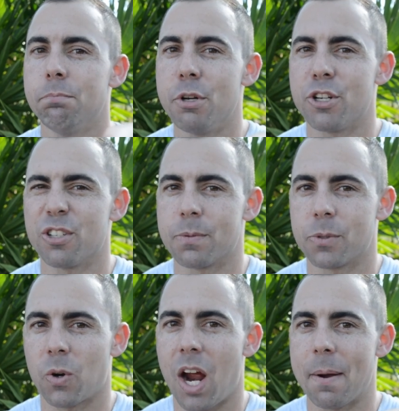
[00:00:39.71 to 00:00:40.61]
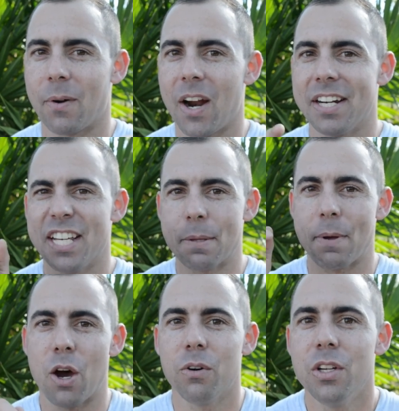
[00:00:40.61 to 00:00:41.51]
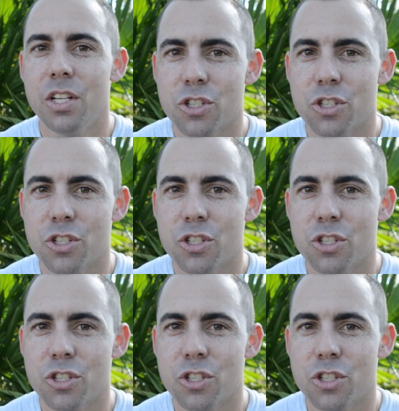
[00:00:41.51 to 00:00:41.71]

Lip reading: be sure you subscribe, all right? Hit the bell